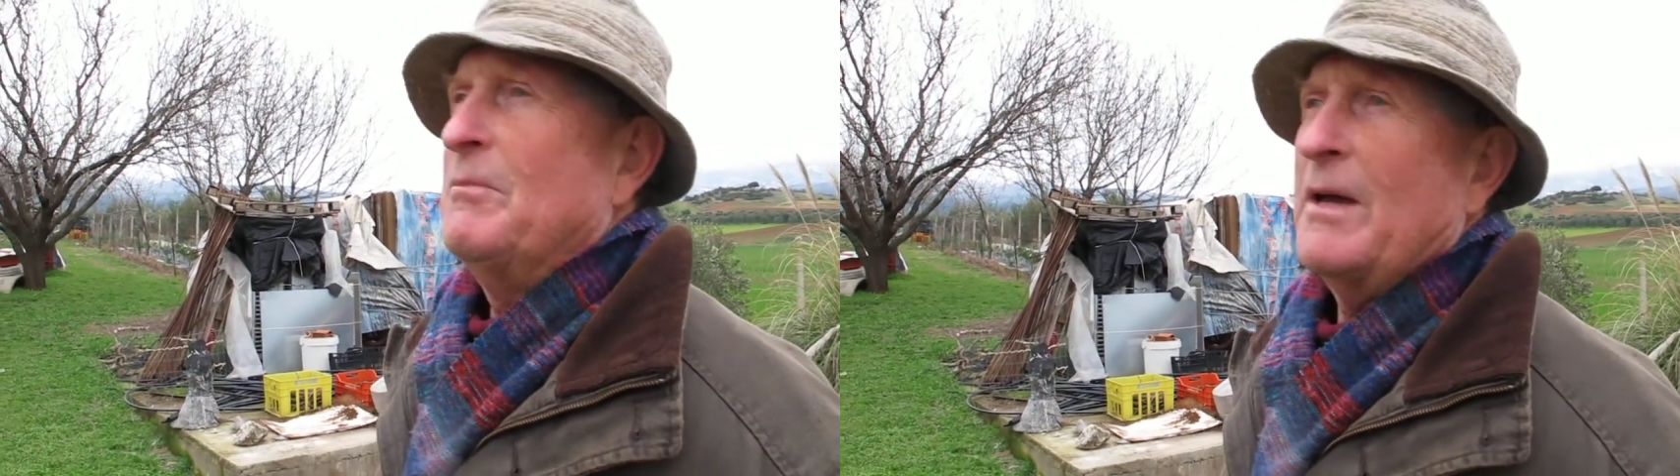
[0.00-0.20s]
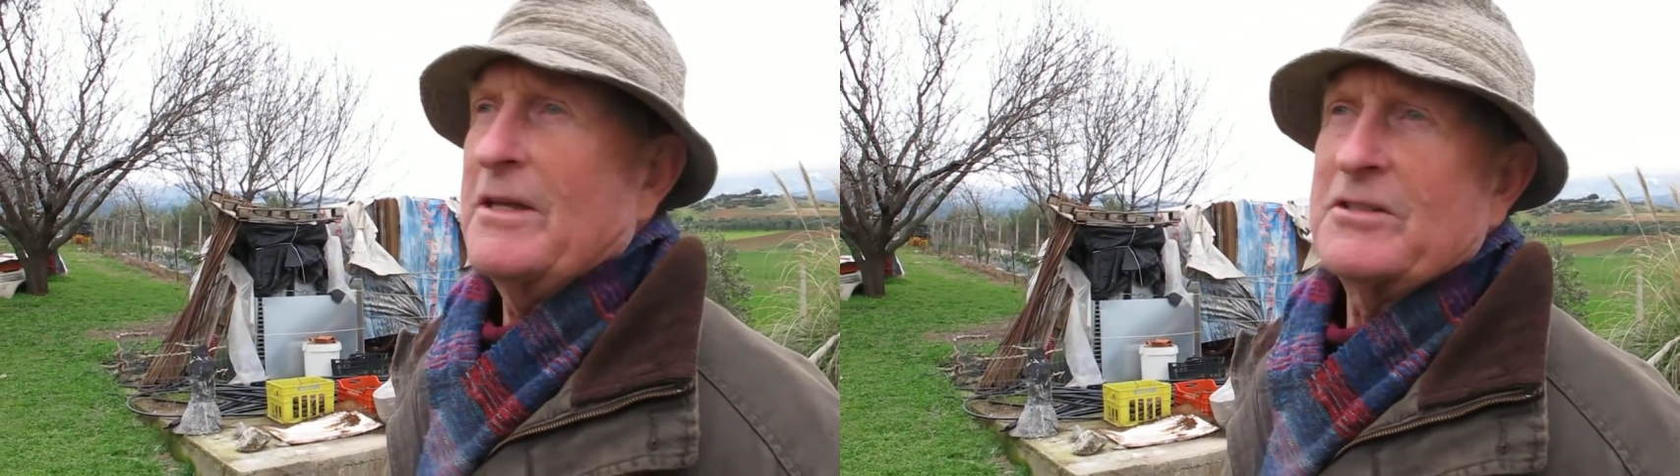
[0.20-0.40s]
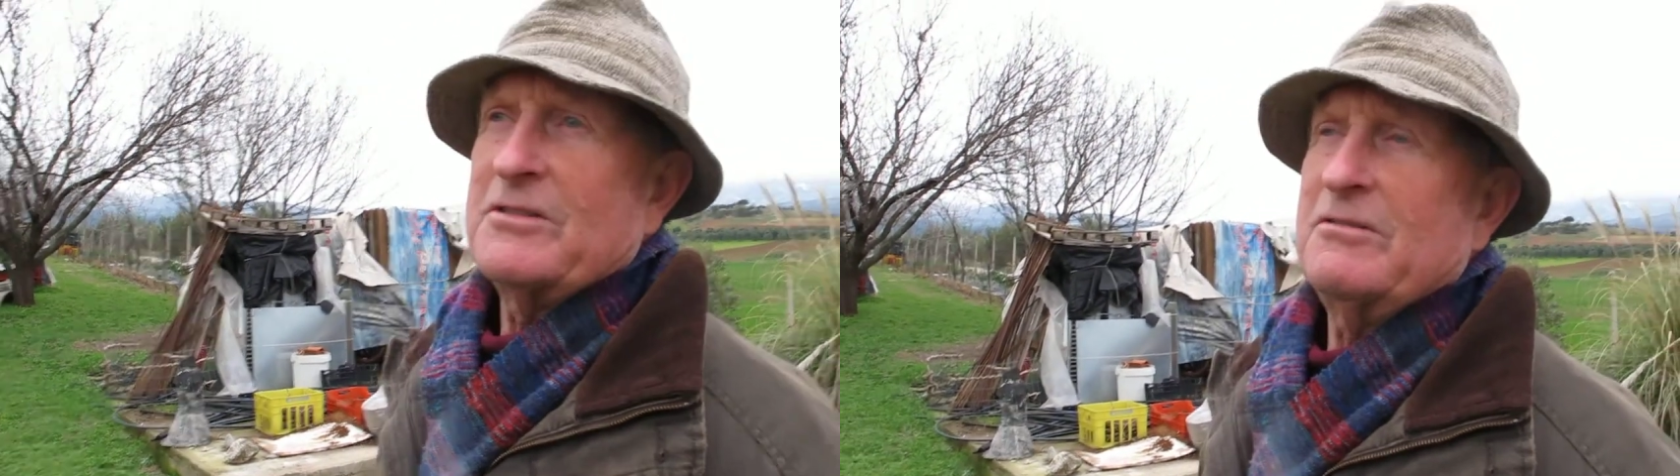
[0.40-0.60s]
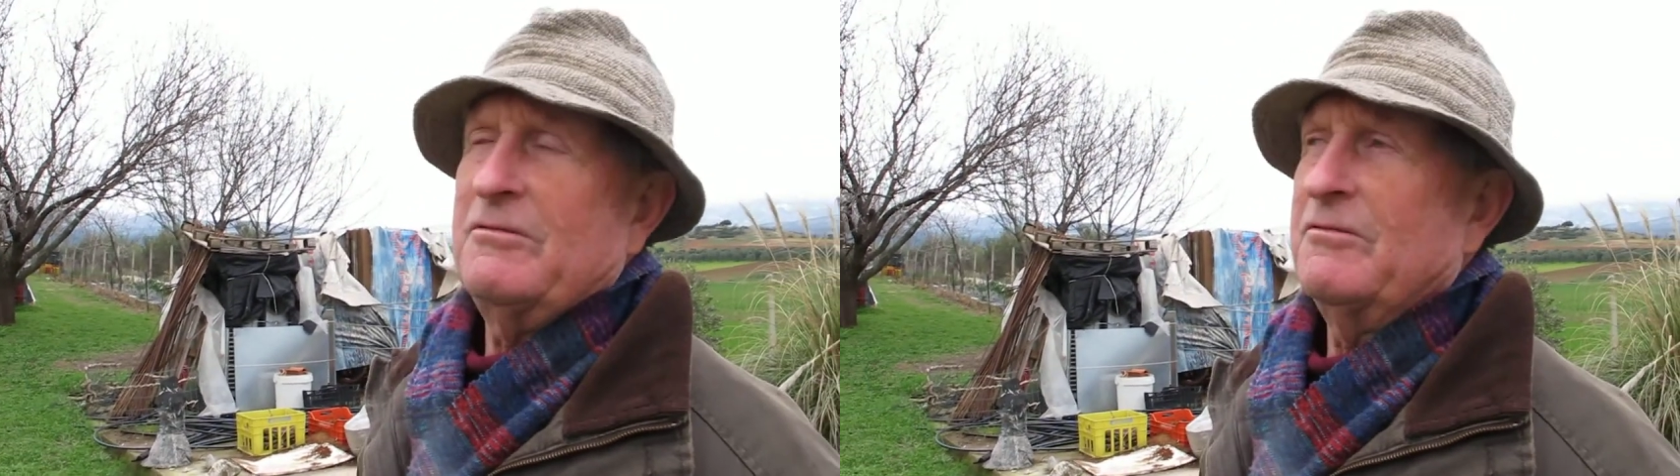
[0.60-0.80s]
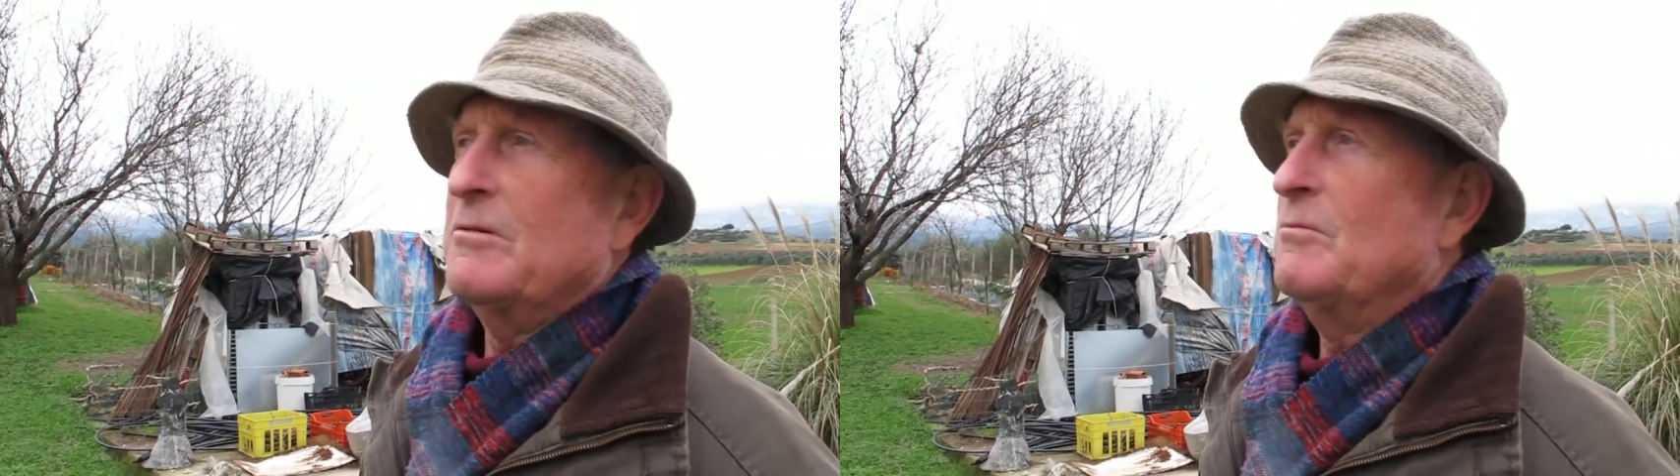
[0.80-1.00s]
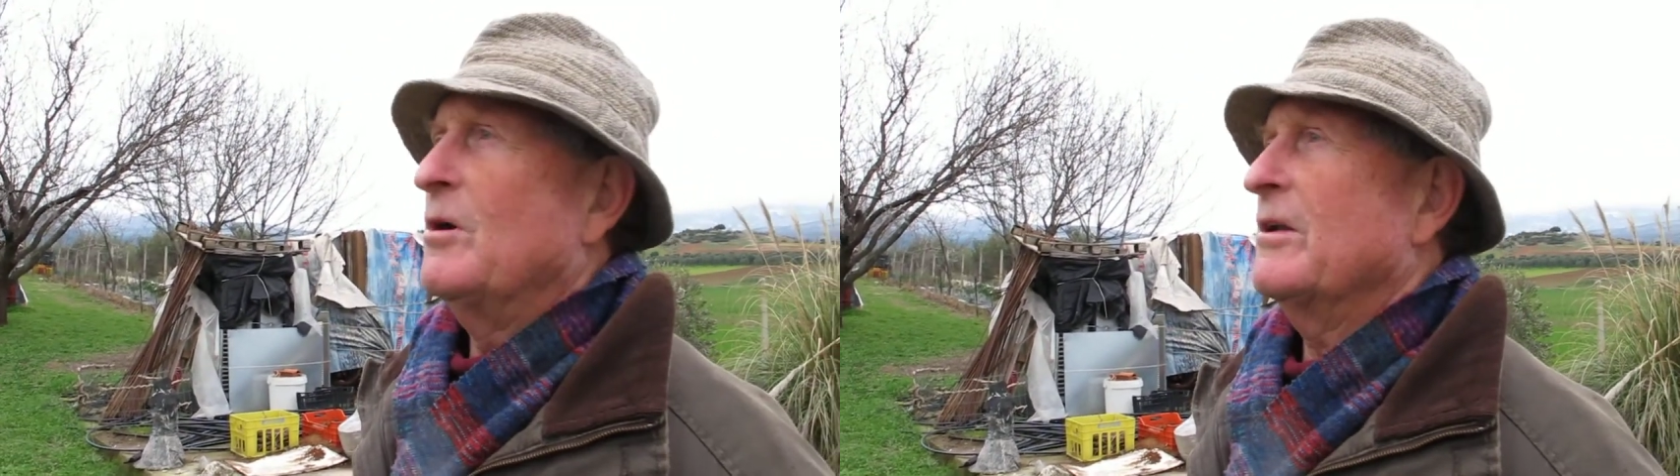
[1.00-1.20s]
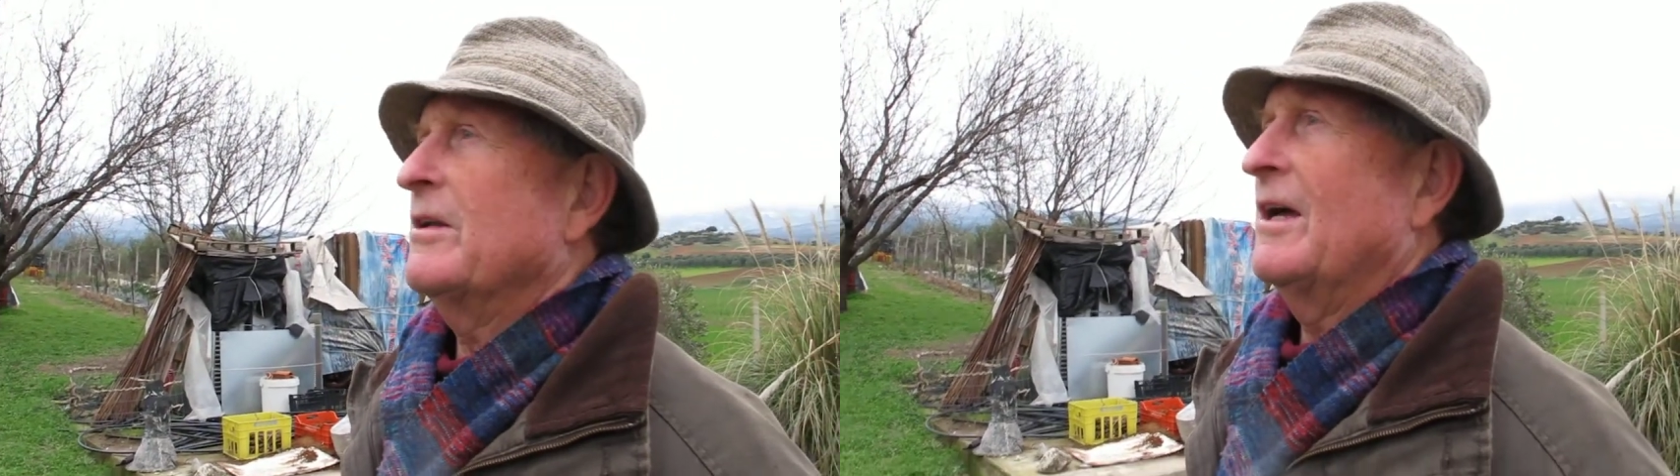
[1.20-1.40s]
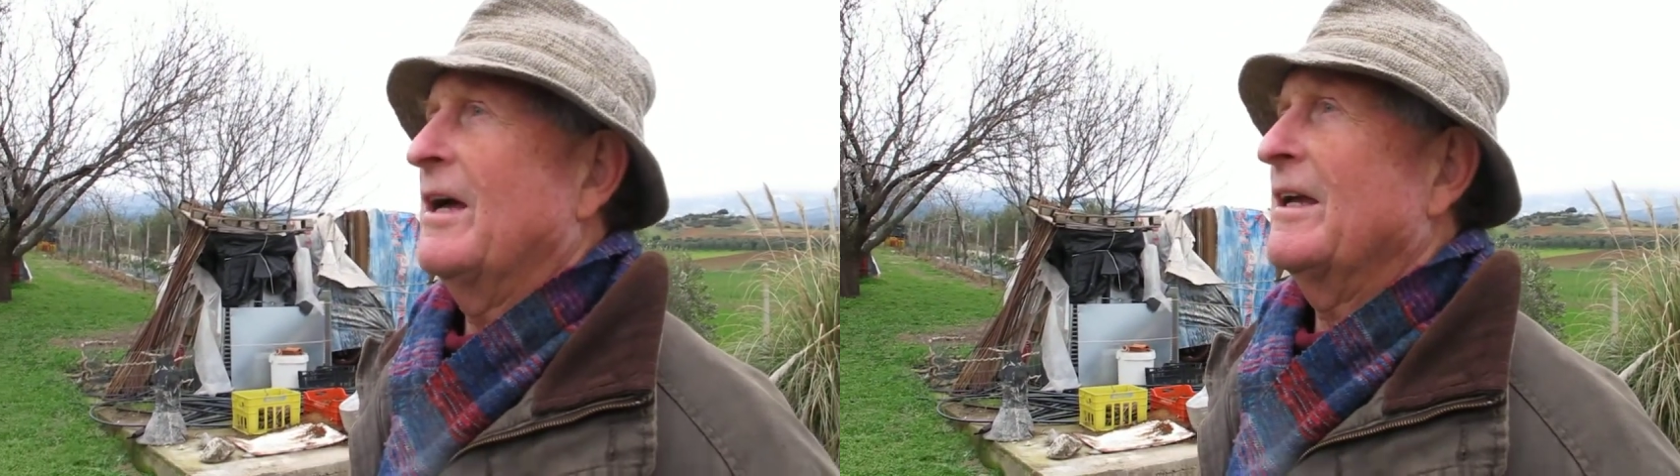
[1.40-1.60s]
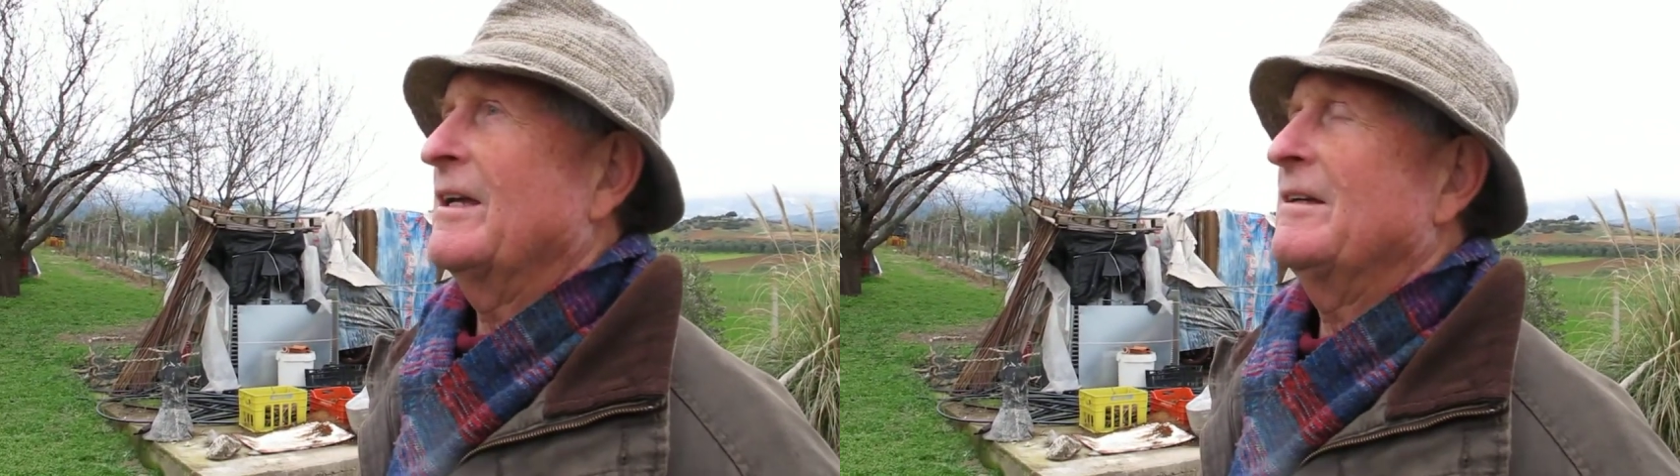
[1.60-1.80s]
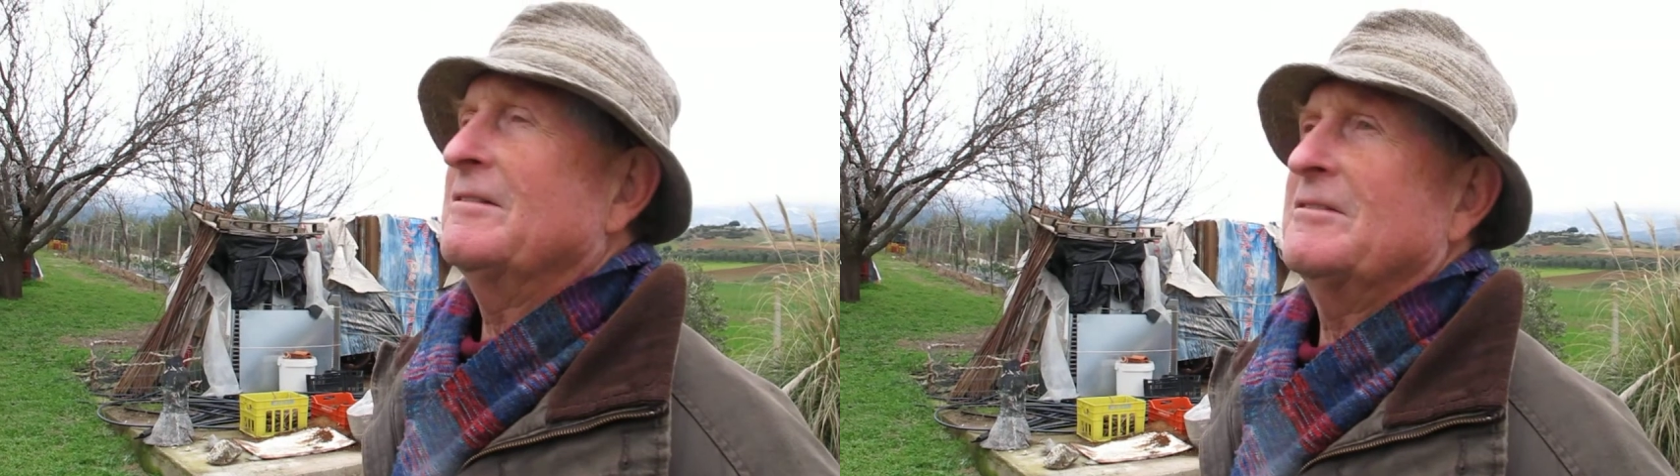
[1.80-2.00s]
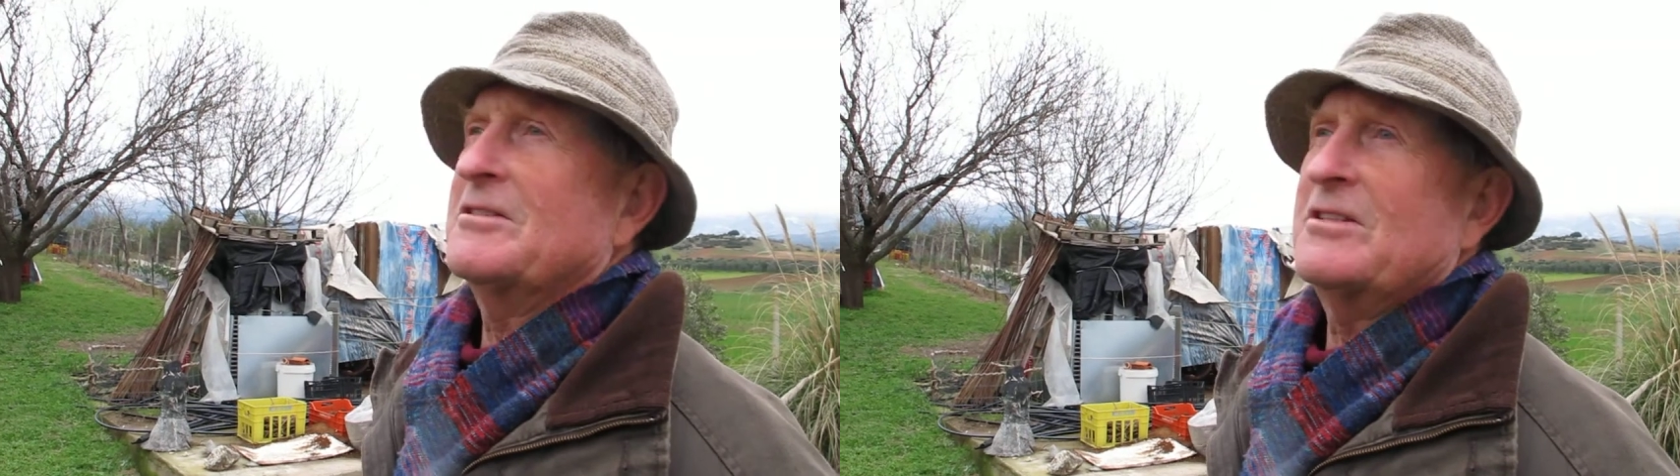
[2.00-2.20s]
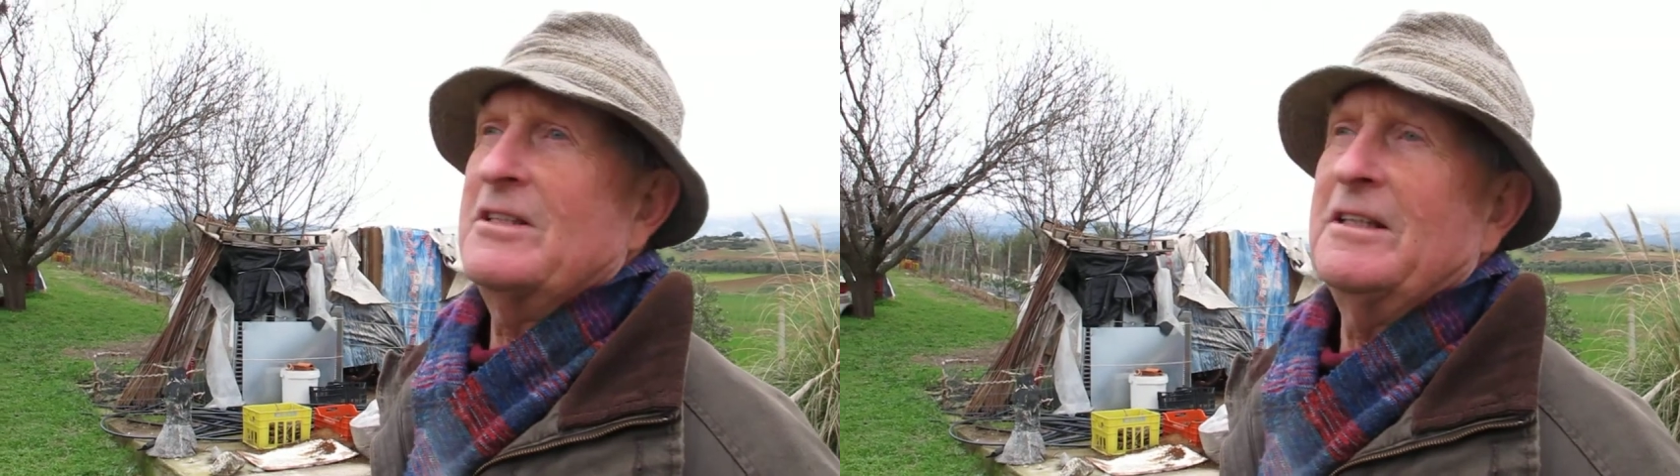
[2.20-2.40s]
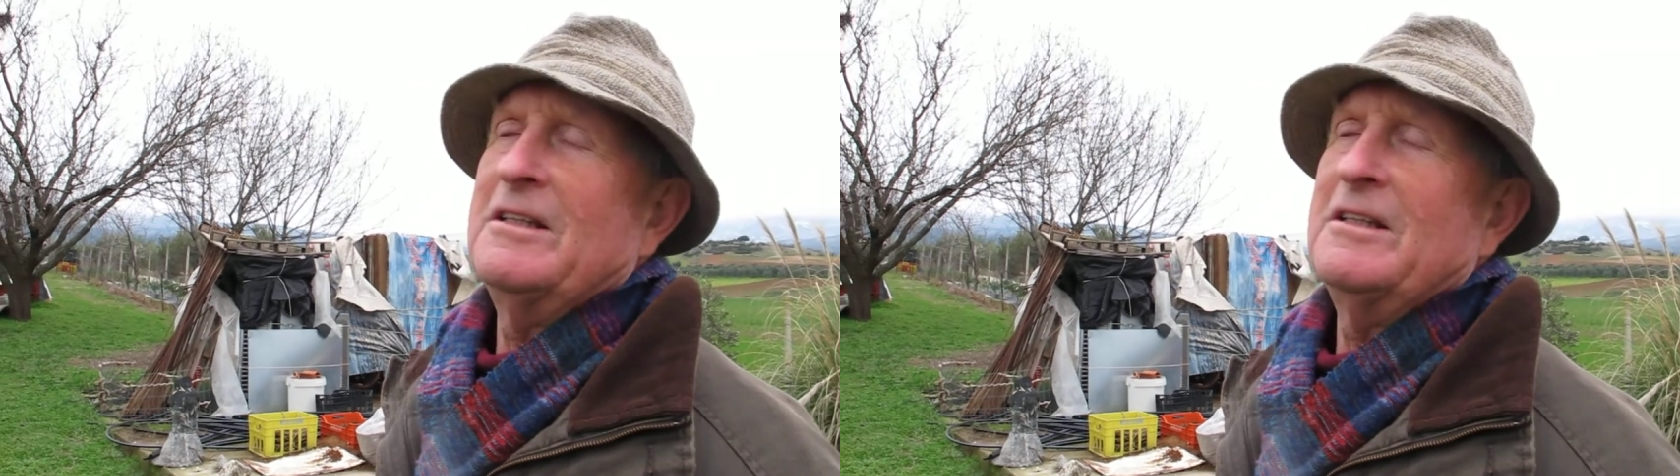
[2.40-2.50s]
best from what I see,